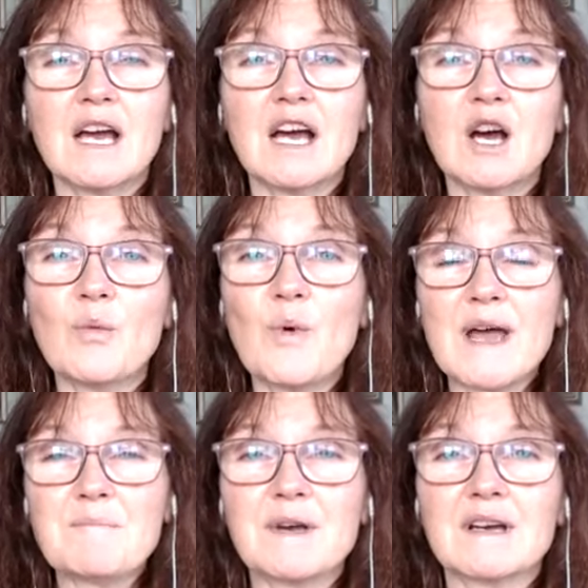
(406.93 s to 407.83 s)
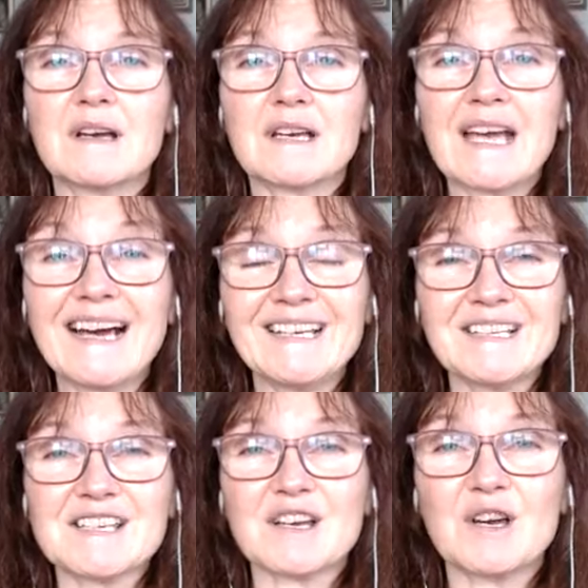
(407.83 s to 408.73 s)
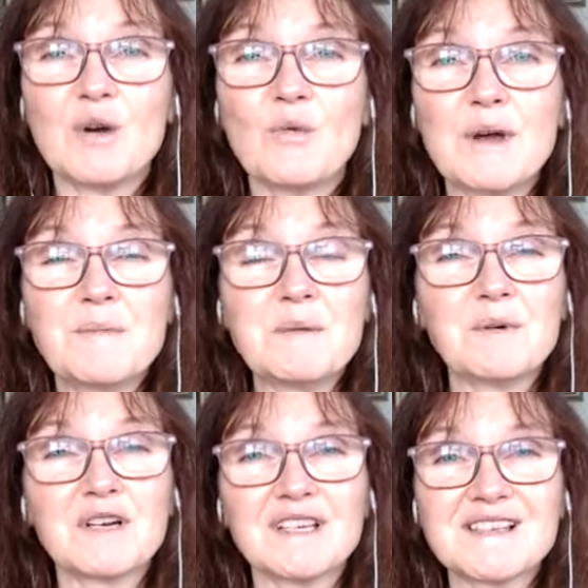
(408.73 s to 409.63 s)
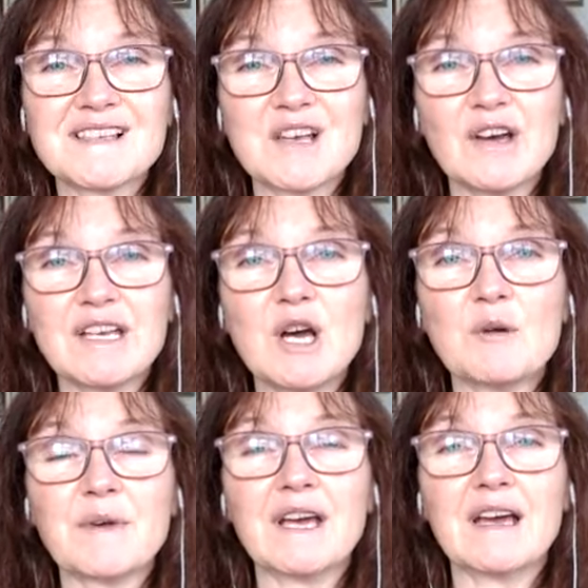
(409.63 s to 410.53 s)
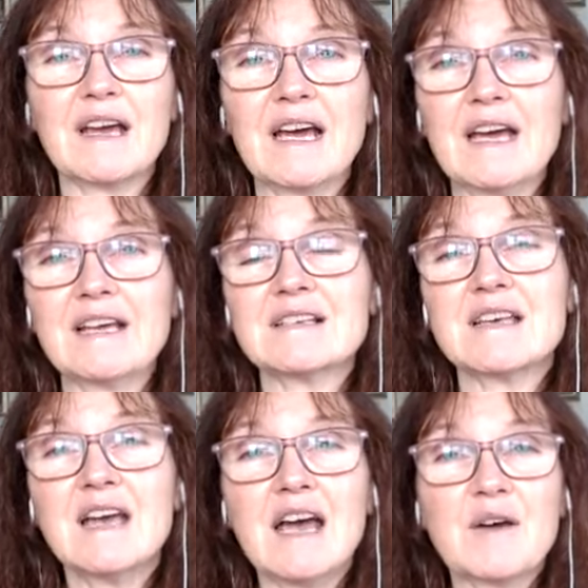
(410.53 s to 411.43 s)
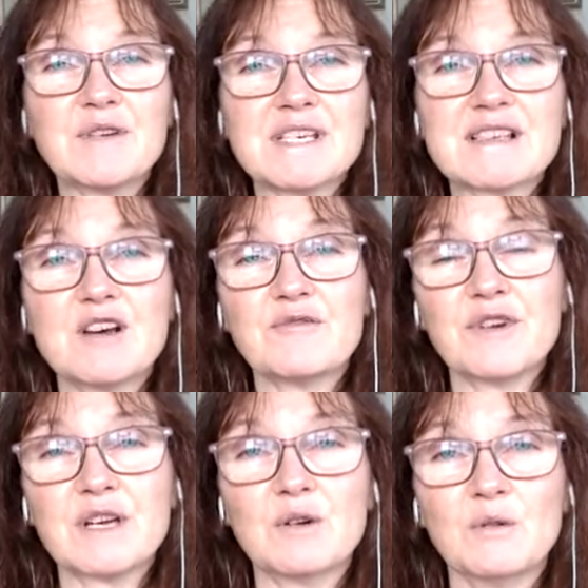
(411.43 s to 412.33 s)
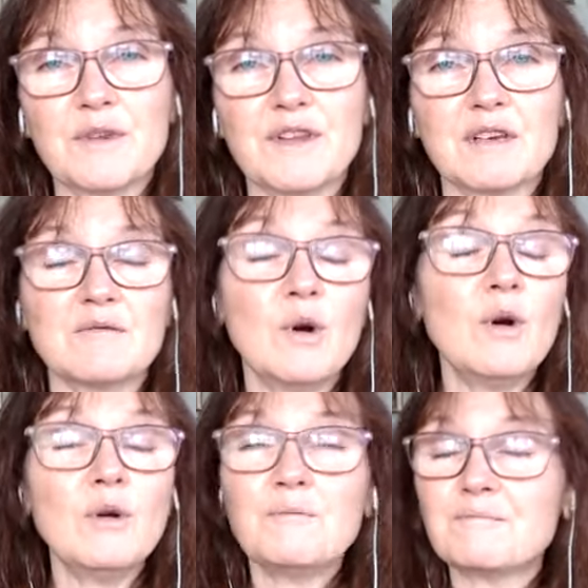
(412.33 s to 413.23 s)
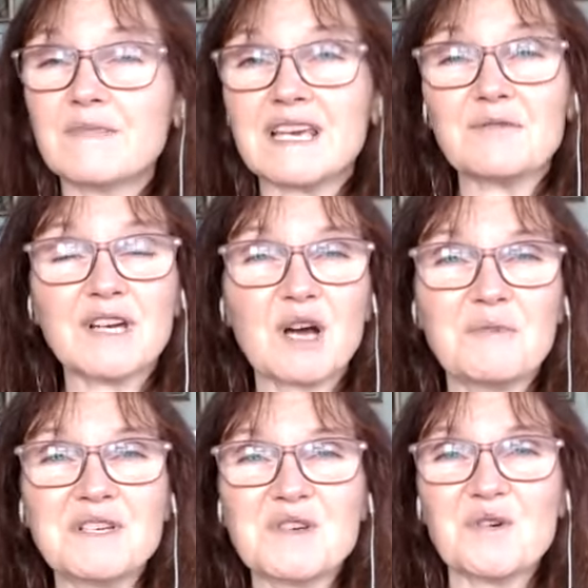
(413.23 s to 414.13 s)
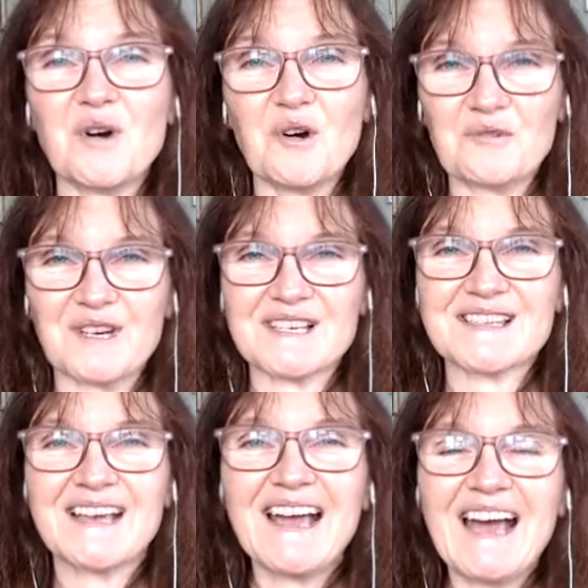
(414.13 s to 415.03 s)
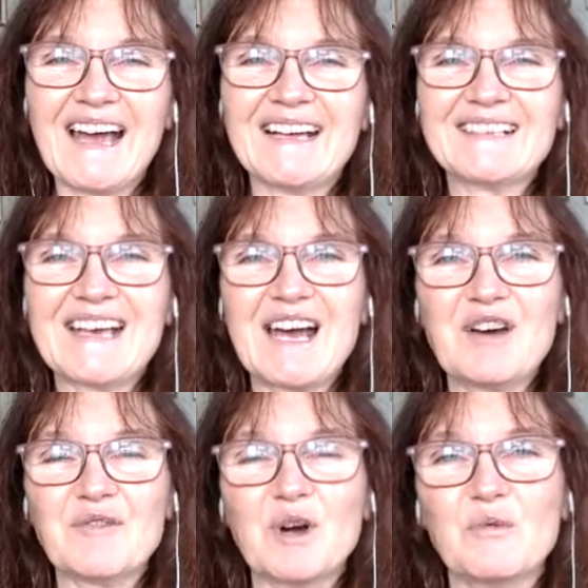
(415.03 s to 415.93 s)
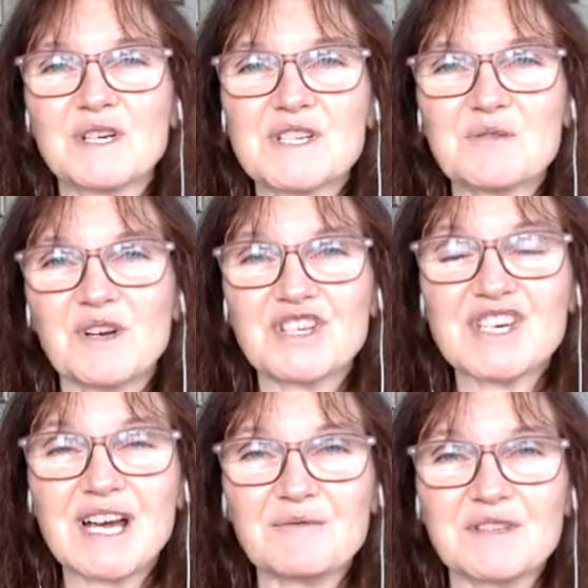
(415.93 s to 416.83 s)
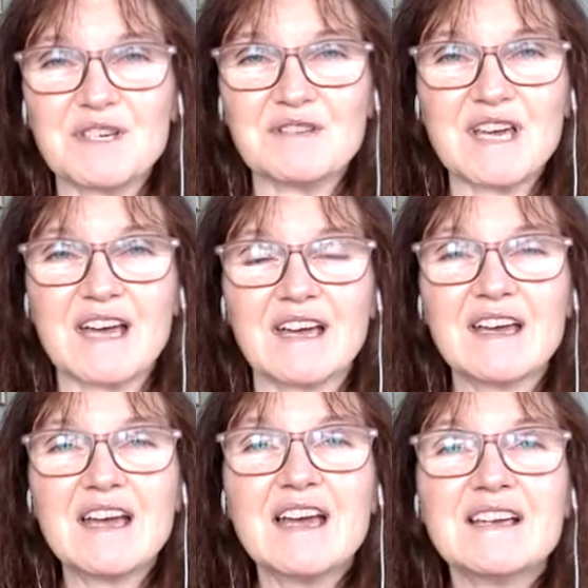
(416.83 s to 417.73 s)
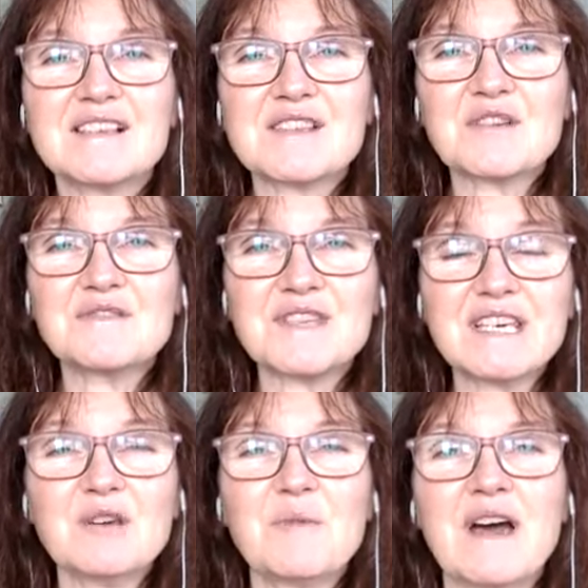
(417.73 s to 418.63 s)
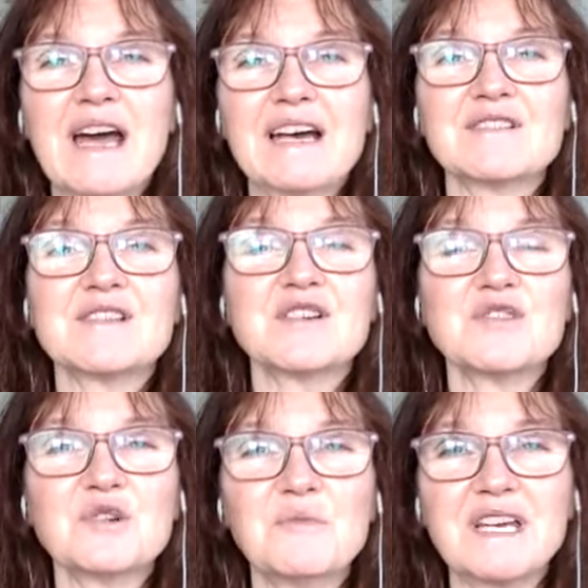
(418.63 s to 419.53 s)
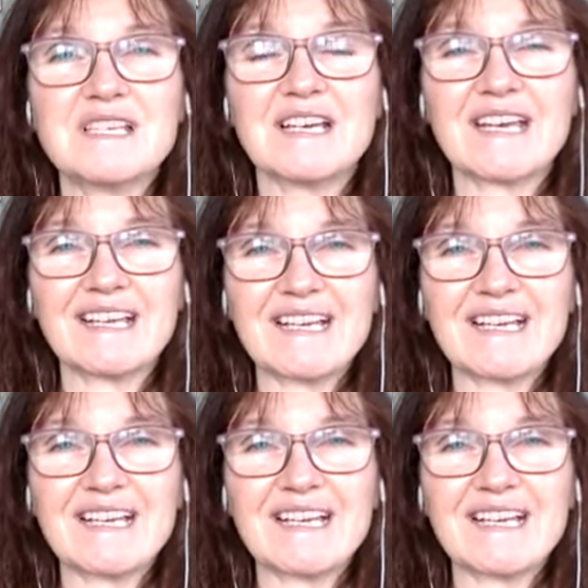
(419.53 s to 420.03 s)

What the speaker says: a web calendar where people can sign up and have a discovery call with you, or even come into your office and have a one-to-one chat with you there. So think about how social media can